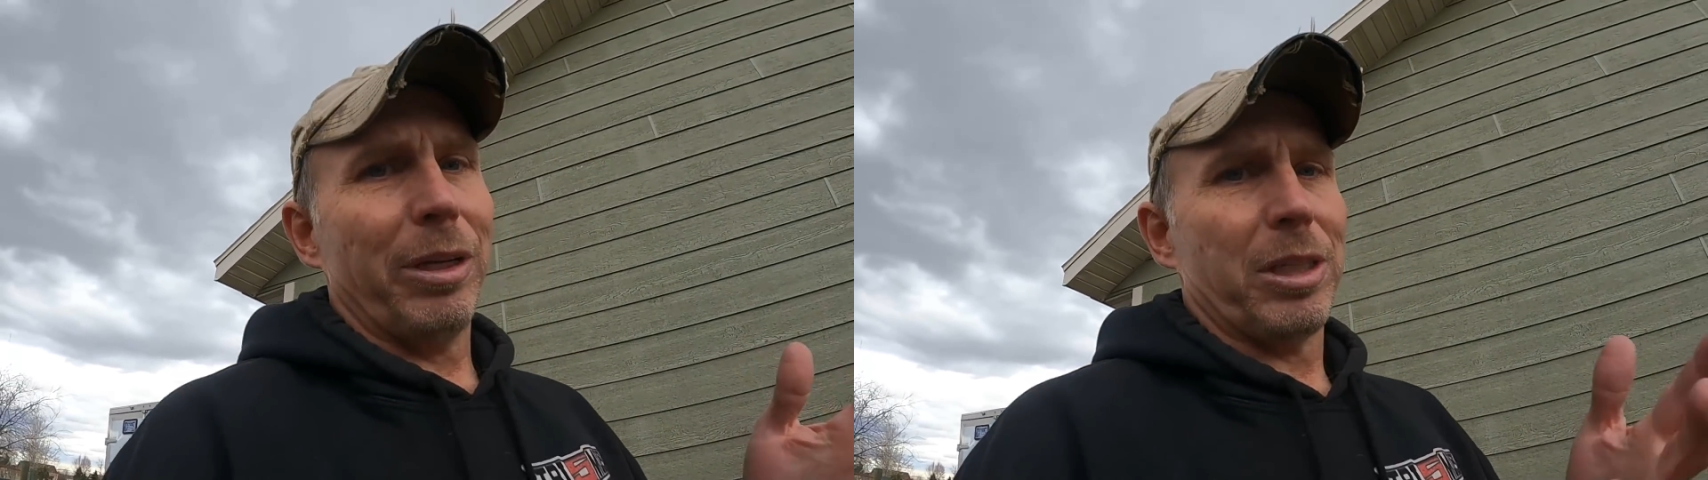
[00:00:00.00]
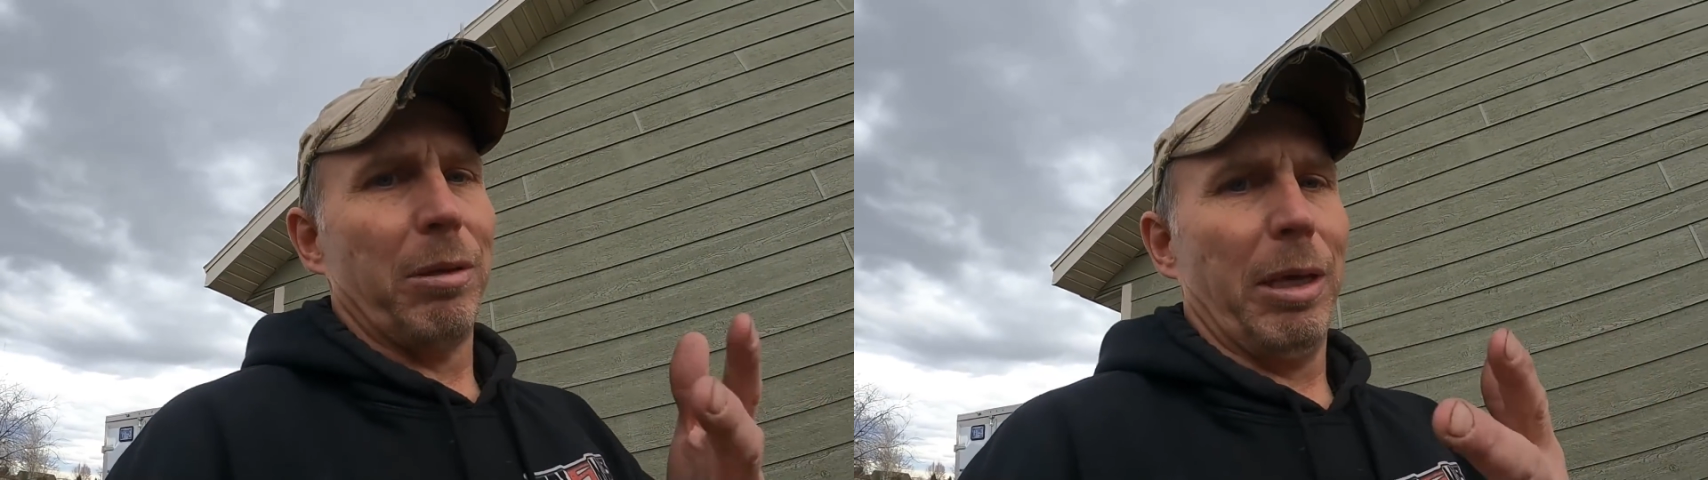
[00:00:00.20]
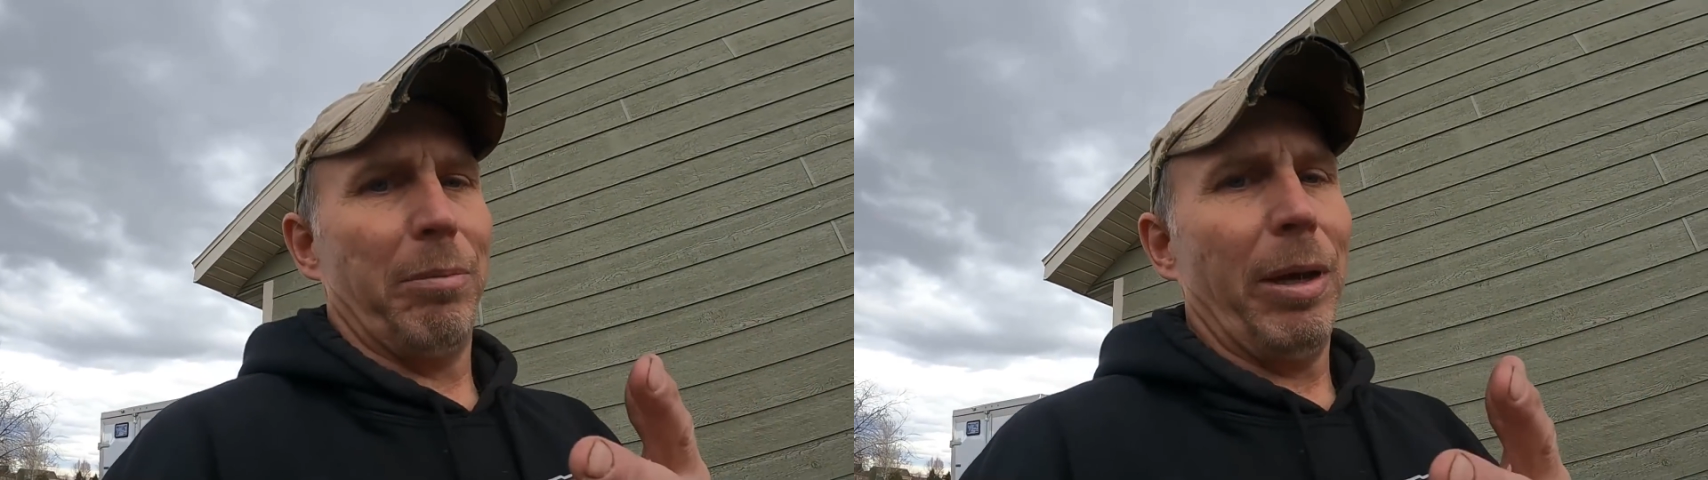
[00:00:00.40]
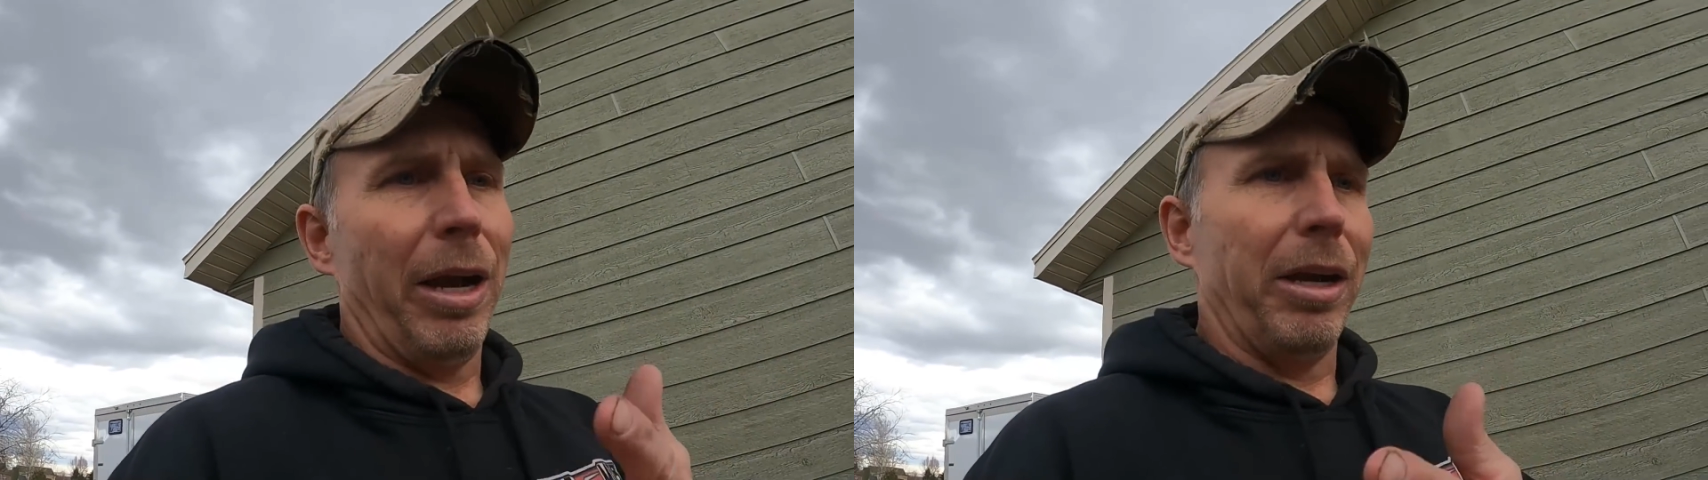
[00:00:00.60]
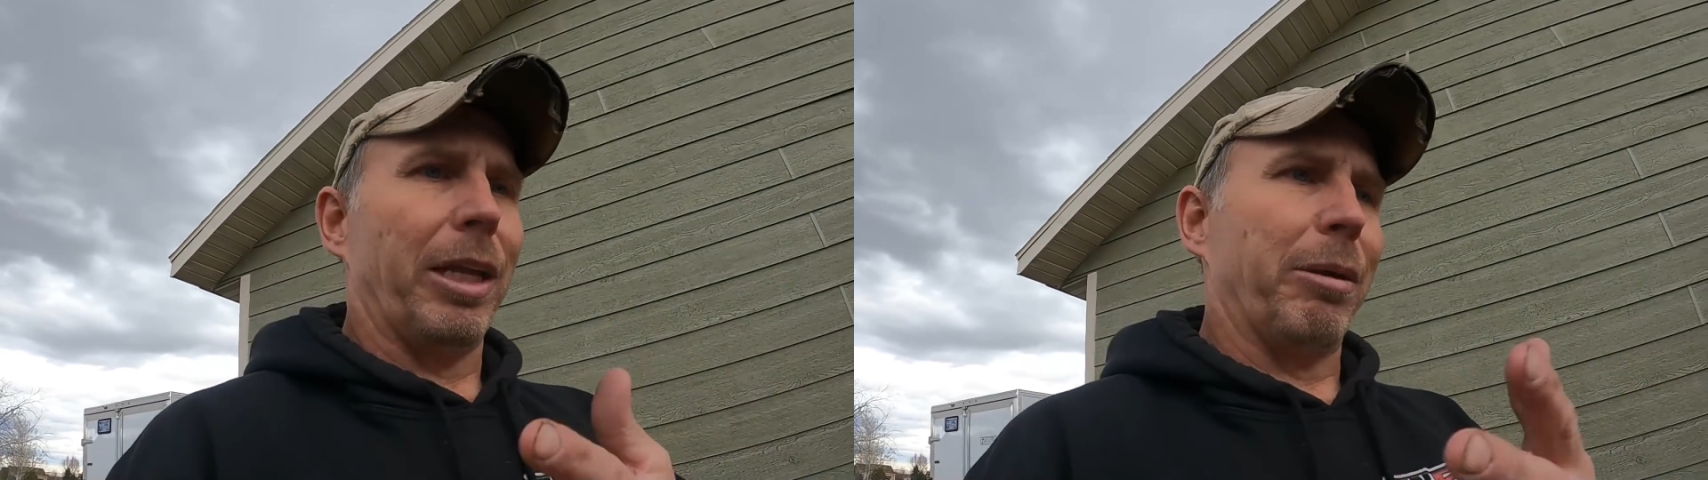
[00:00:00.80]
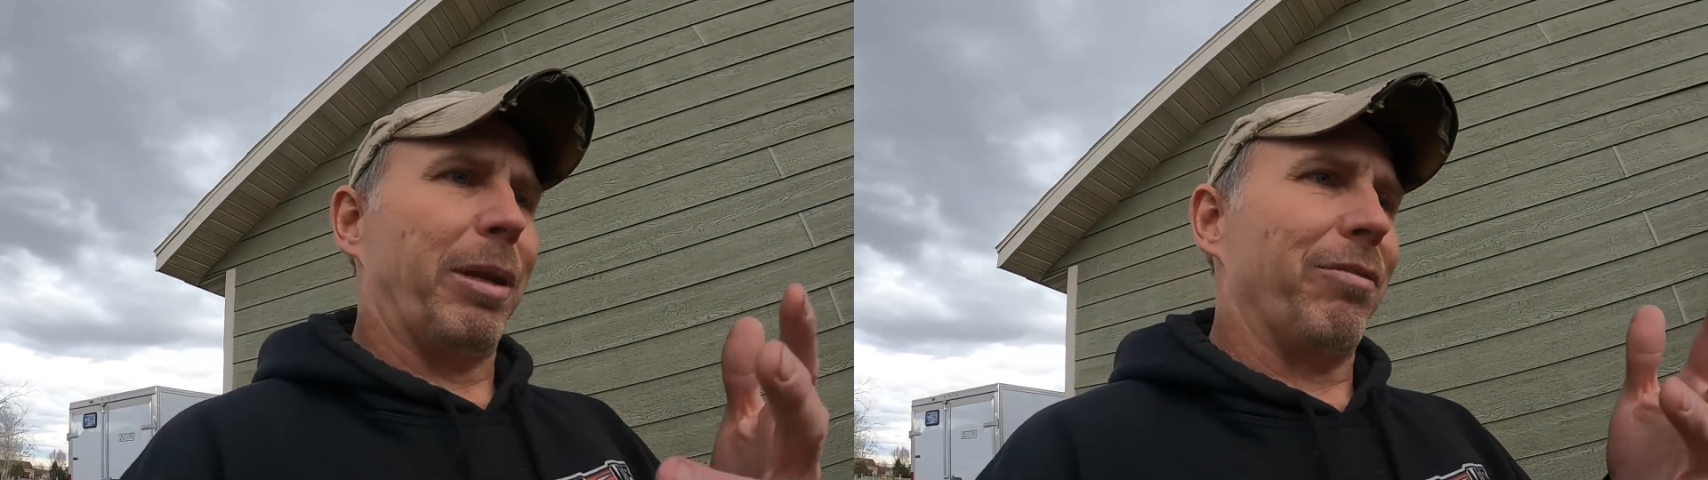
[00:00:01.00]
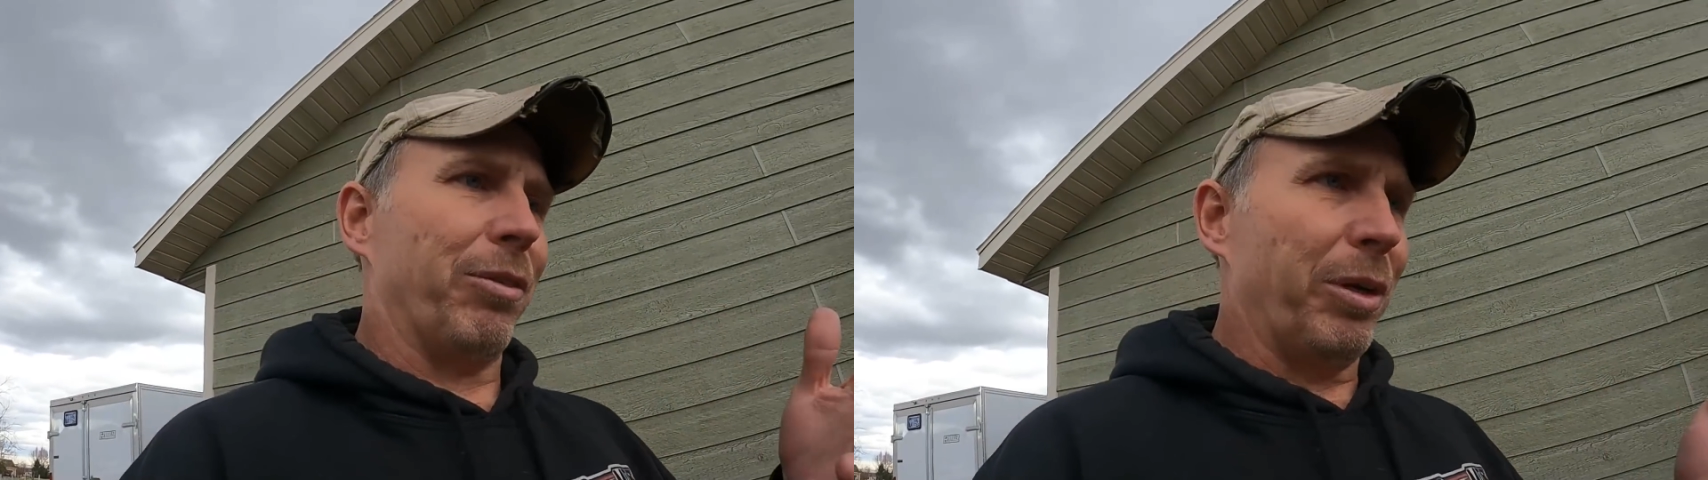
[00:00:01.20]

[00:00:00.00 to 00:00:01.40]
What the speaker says: it's going to be a pair, and then I'm going to have